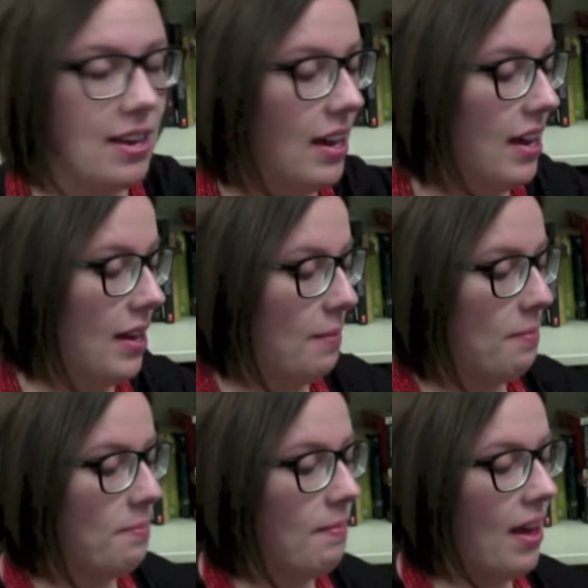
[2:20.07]

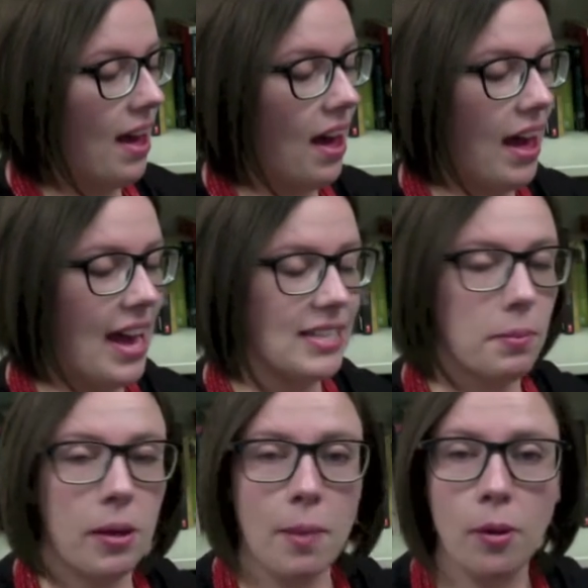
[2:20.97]
Ask
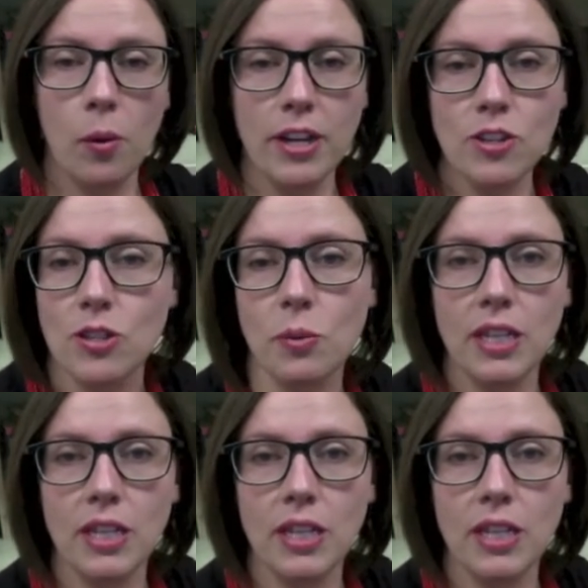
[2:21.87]
him a couple questions.